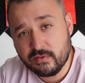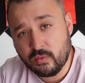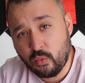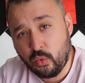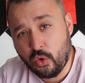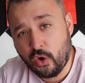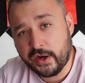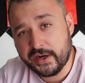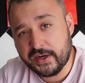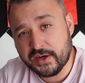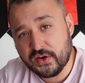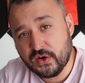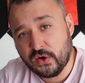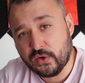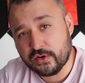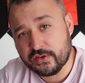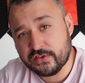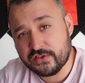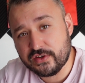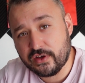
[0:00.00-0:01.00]
wine
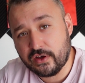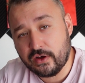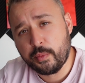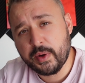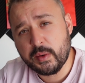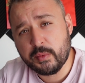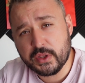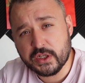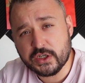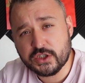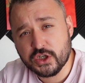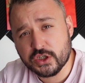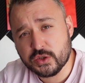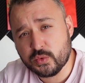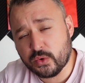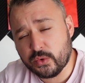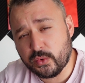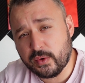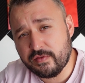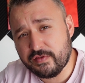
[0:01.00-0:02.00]
connoisseur or people that just
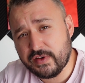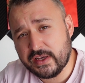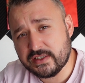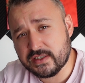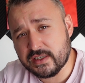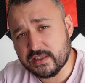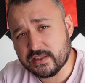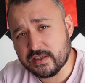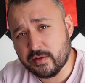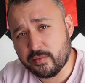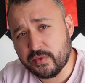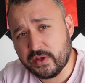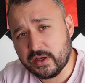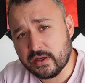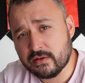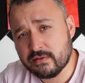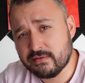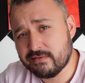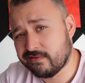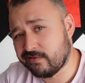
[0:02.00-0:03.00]
want to invest in
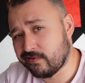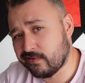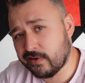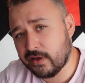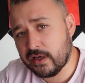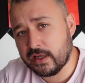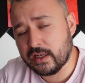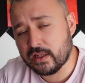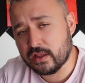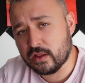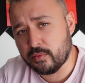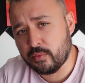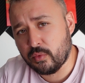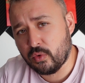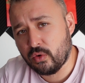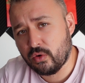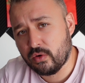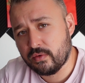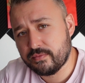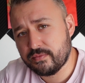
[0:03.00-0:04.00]
something a little
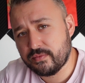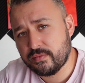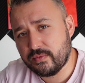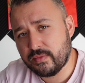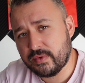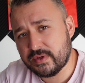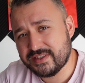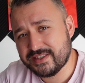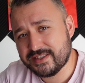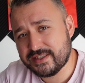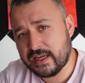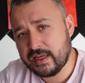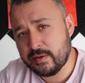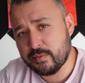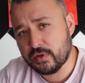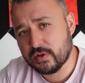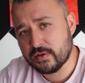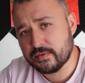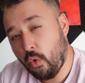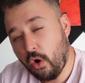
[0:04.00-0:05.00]
more
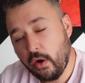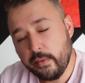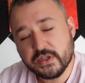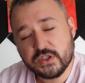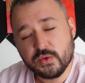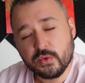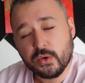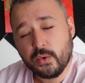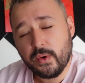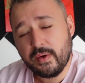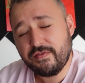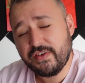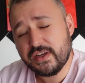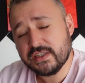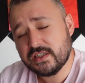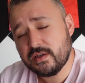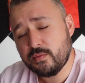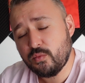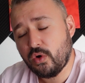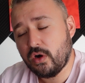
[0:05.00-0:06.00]
stable. Why would you want to
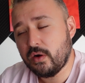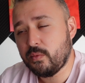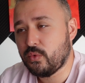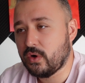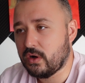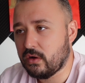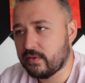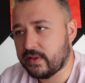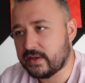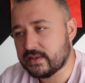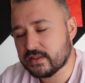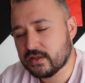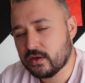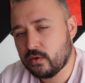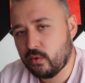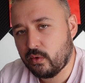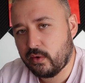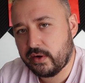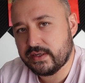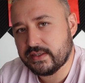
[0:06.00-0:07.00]
invest in wine? Well, that's
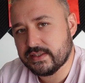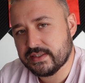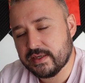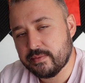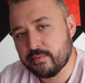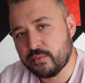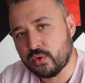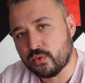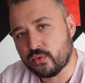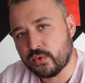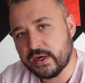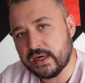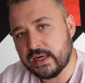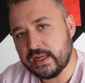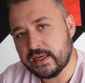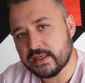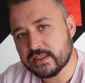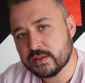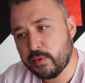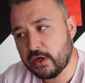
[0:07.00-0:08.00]
quite simple
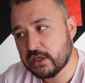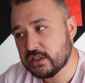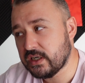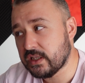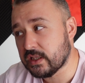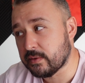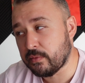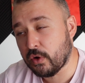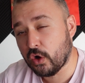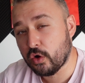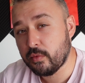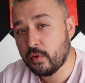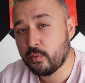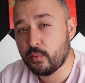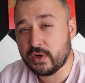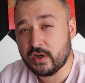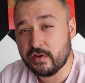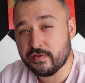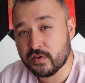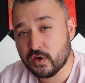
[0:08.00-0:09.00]
really, especially at the moment
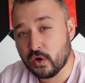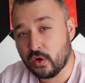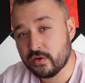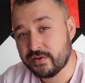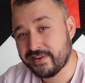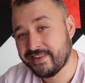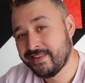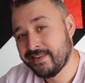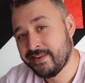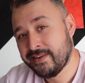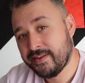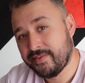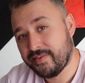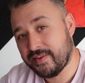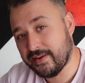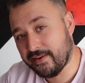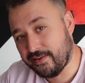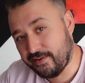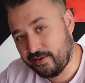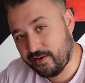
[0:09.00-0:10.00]
when you've got
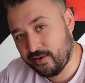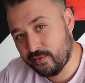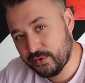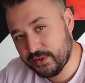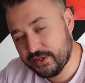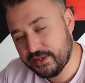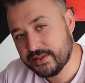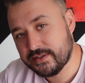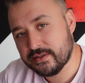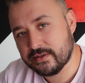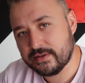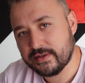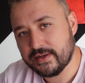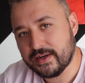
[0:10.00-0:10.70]
the R word,